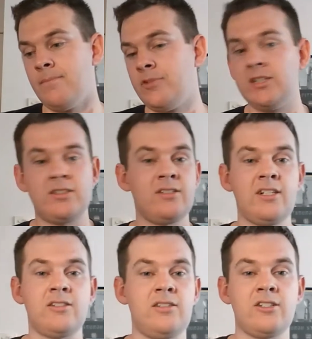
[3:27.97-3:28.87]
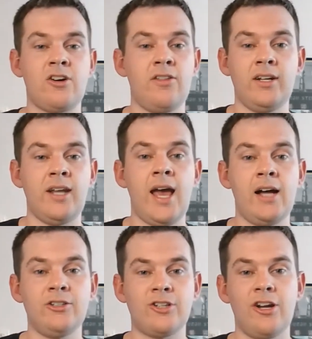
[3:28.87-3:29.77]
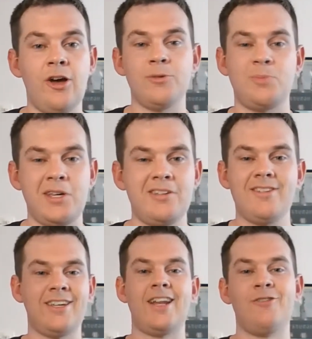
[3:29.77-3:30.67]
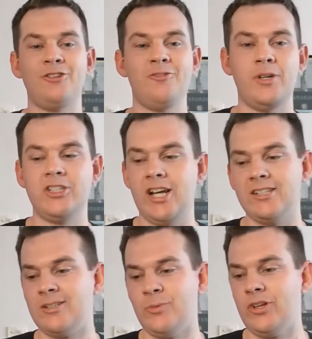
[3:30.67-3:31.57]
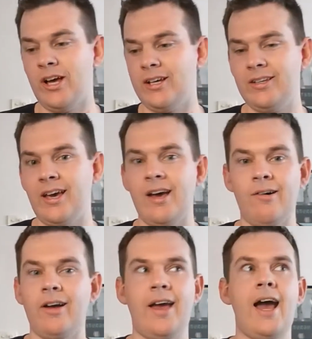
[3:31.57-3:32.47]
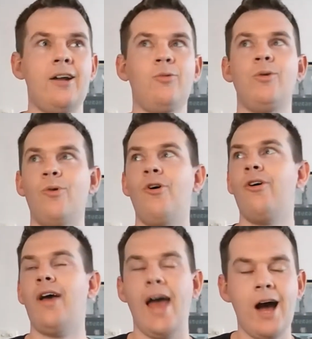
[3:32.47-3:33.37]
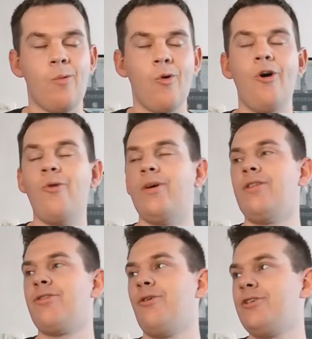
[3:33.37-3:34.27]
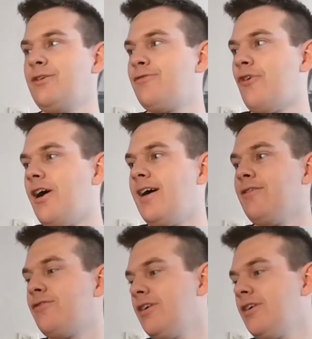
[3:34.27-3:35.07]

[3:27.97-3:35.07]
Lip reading: Just this kind of thing now just kind of helps me get everything off my chest and be like, yeah, like how were we 35-10